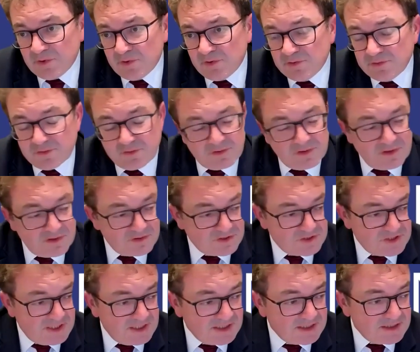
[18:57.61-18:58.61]
law or
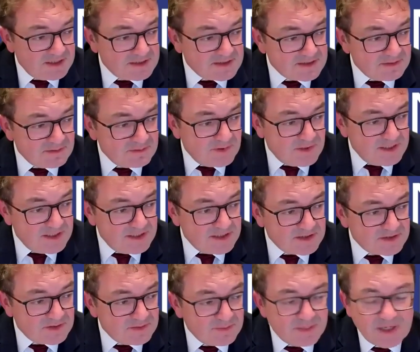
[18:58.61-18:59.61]
logic as to why
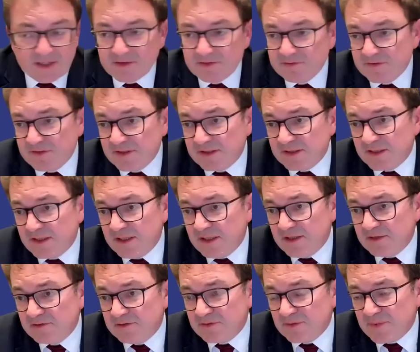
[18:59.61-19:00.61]
they should benefit
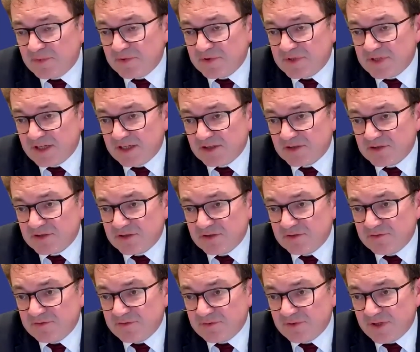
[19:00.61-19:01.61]
from a
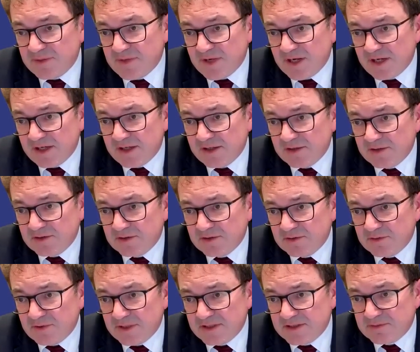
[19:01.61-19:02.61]
protection of 3
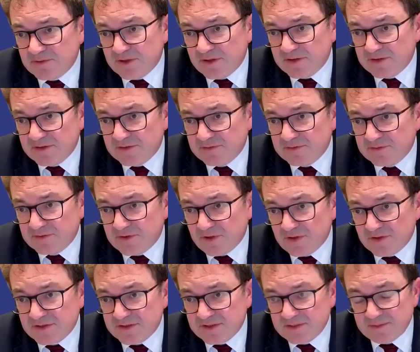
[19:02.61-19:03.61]
million quid's worth of
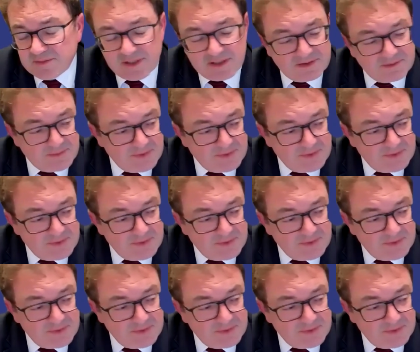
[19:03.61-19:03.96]
cost